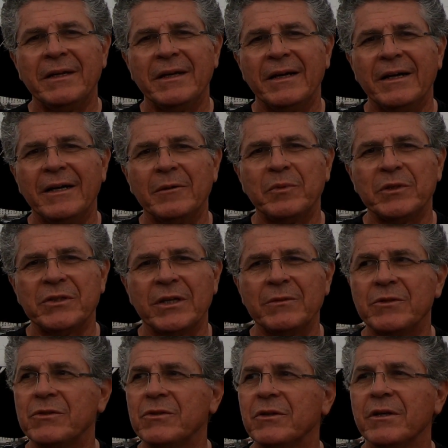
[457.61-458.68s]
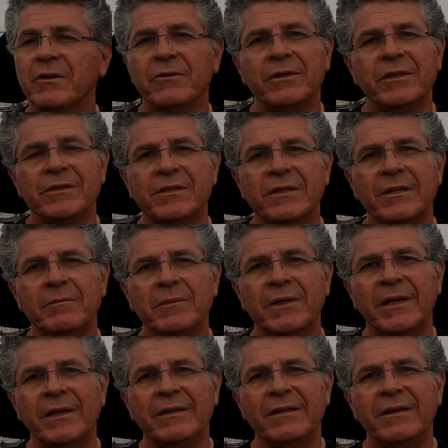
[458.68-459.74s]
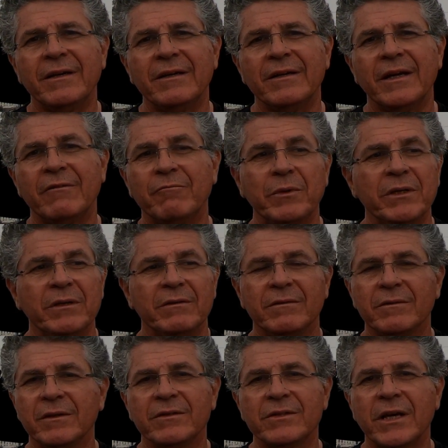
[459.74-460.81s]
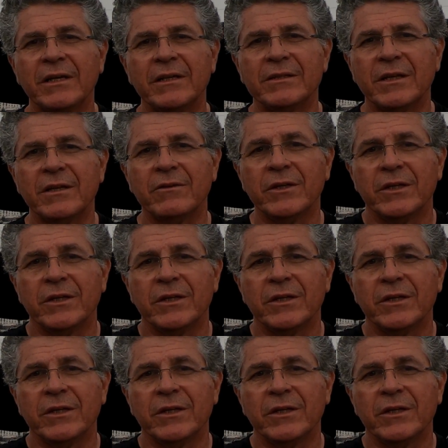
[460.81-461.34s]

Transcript: But James and Julia are in the team and have been sailing together, and